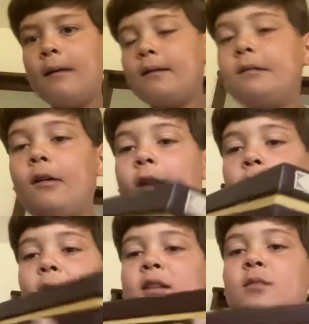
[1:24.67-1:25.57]
So
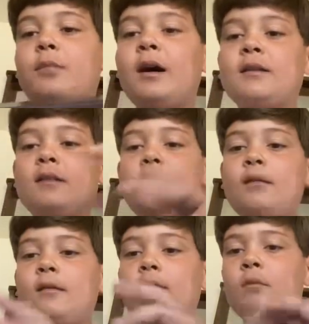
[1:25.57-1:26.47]
anyway, let's unbox
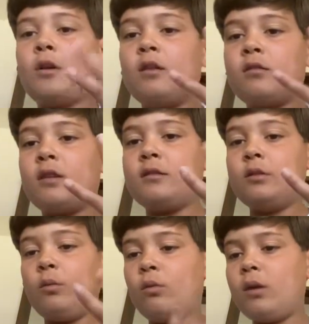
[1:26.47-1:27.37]
it. We're going to 3,
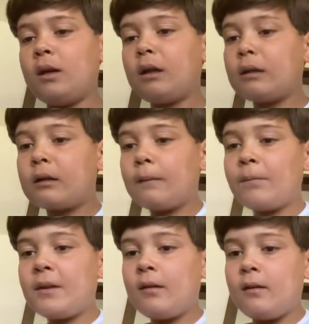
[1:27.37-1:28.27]
2, 1.
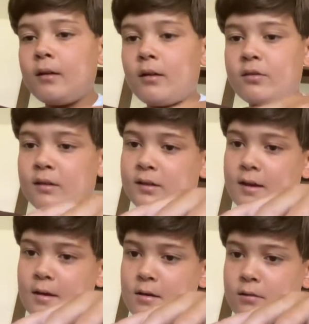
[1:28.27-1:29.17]
Here's the
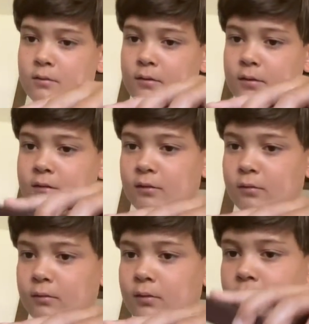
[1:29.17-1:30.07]
case. So,
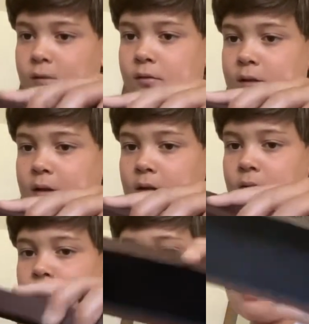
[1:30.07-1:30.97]
okay.
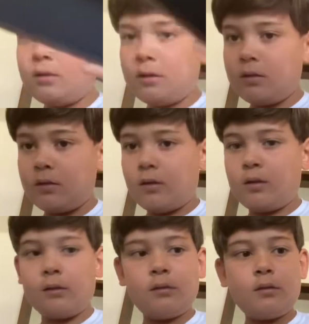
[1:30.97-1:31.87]
There it
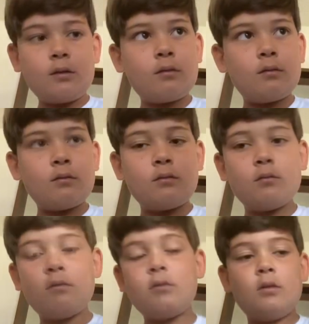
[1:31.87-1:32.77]
is.
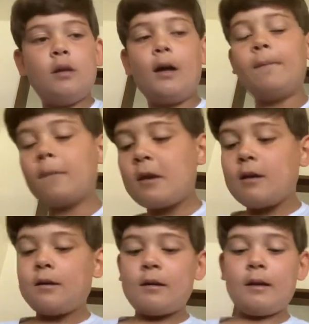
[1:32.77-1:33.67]
Yeah.
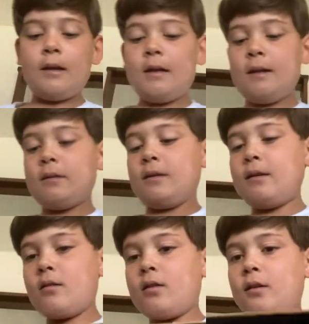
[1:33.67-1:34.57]
And
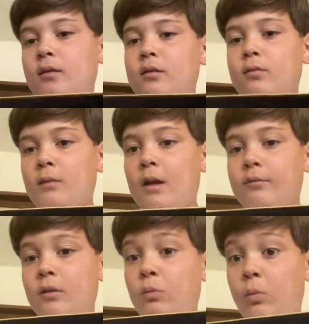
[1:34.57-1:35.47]
here it is. We
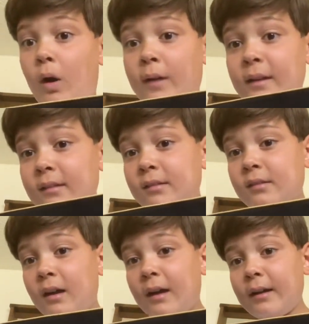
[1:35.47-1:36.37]
have the wand
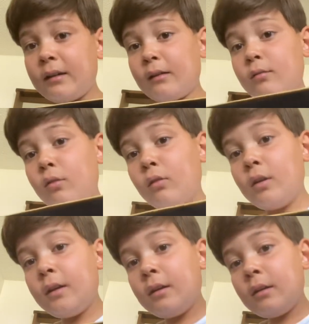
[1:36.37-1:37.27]
inside and this little
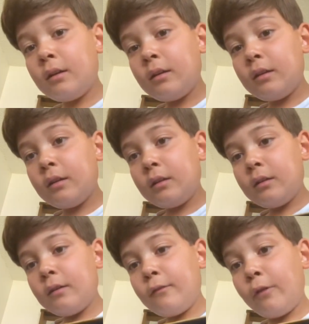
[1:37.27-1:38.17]

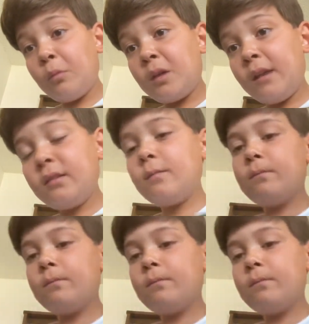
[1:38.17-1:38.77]
foam case.